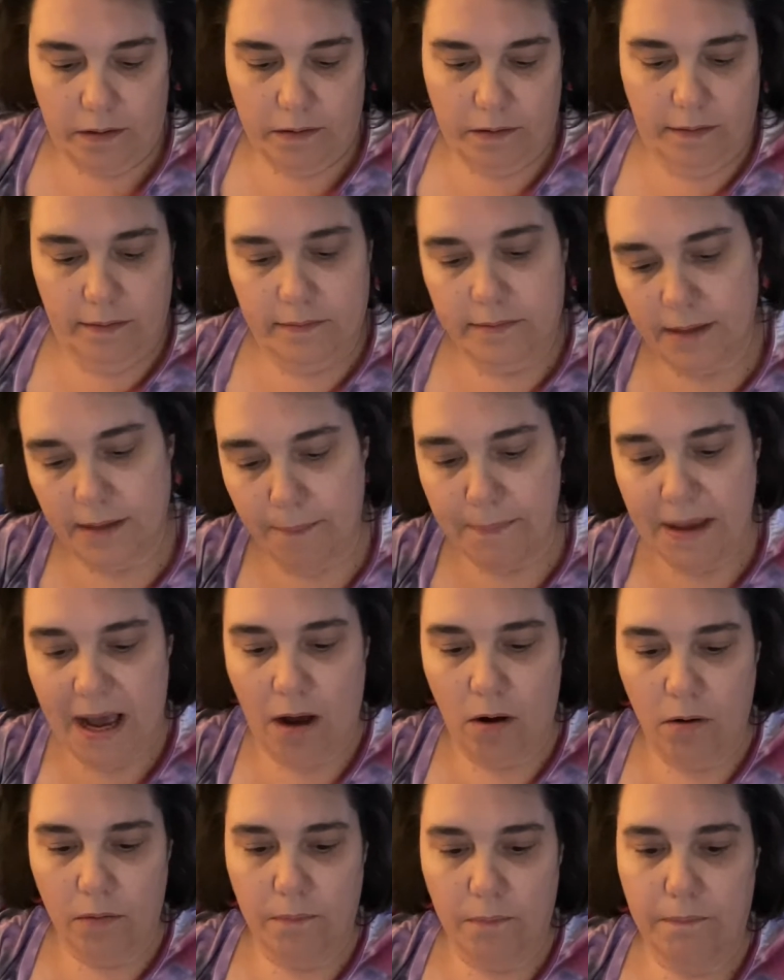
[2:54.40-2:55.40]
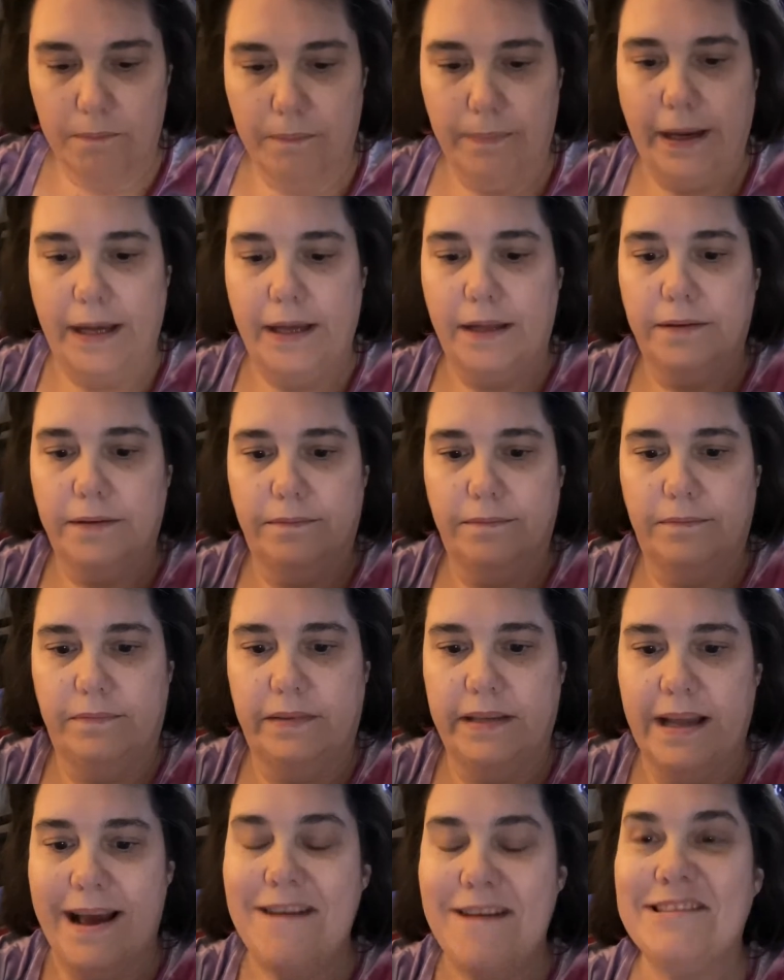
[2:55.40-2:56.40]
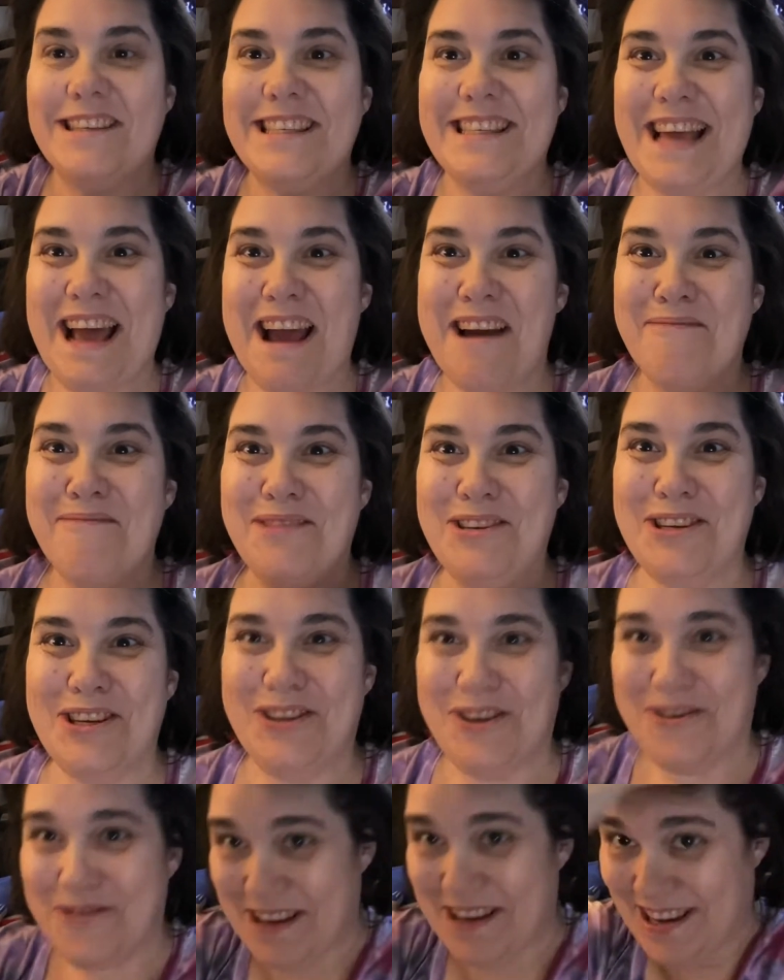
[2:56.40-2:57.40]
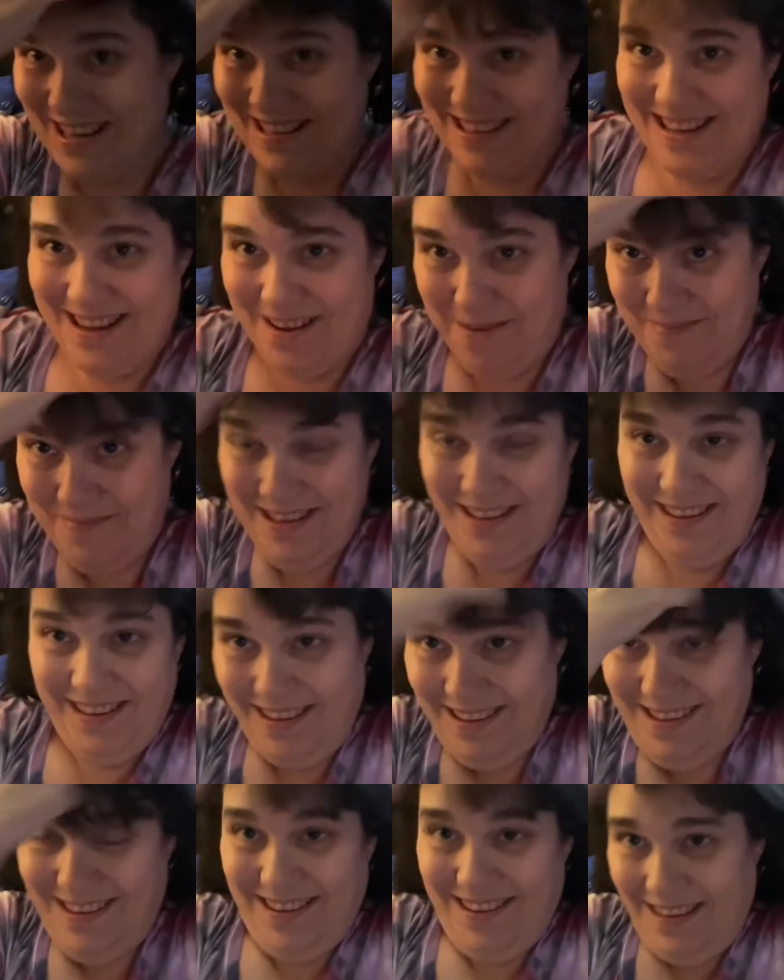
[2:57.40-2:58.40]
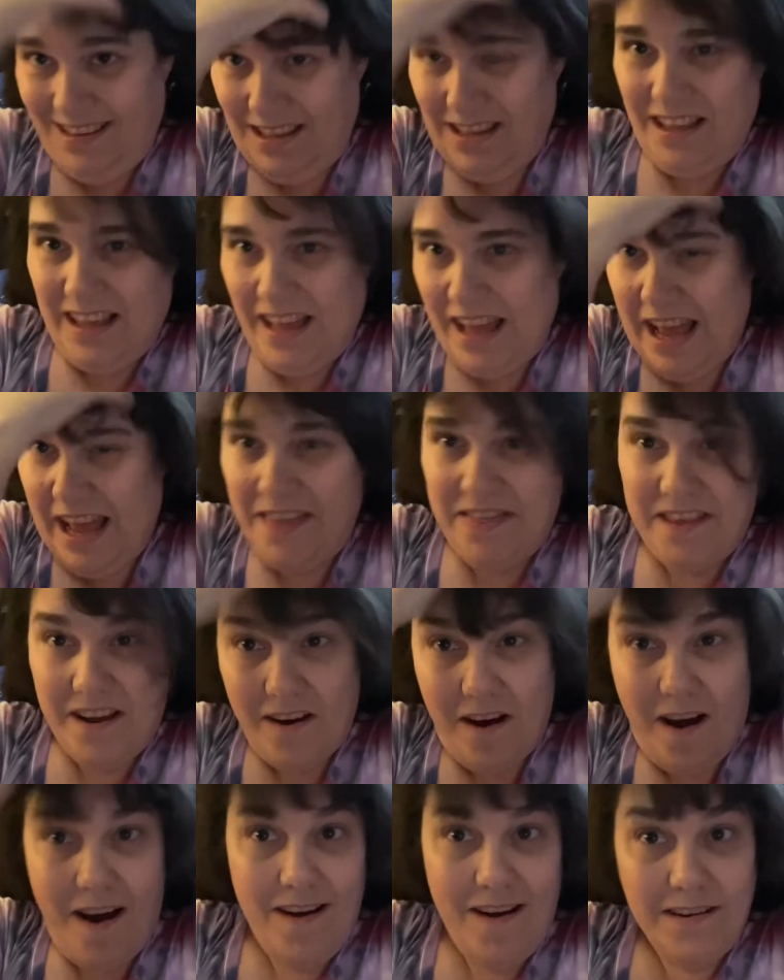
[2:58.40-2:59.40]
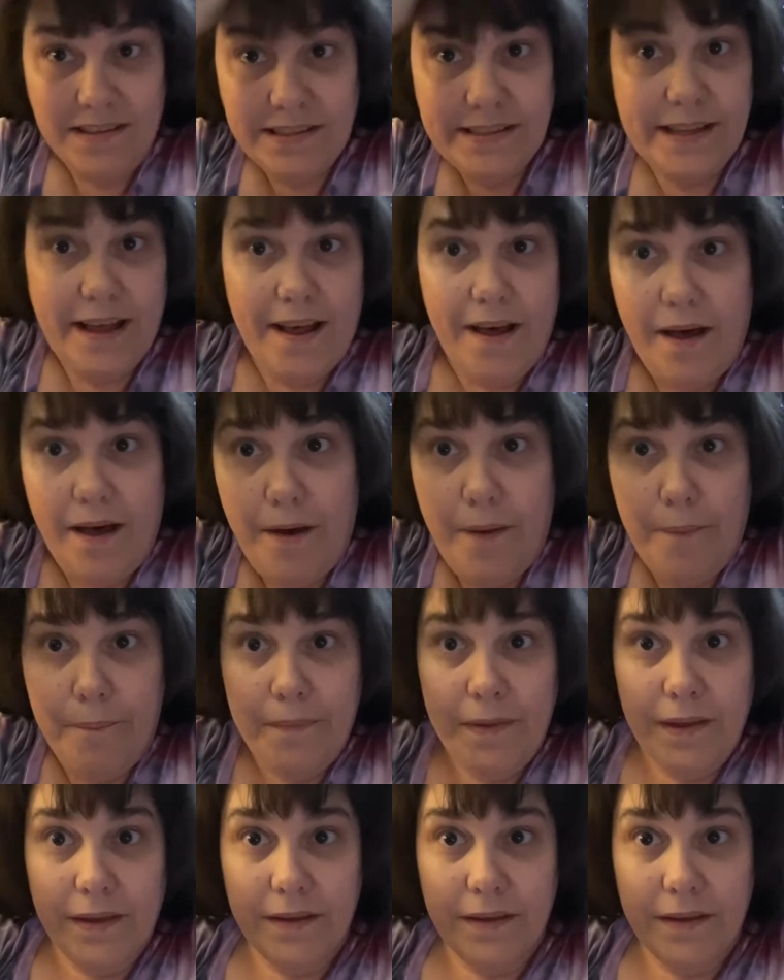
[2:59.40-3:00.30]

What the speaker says: some out, but now it's time to donate some. And there are some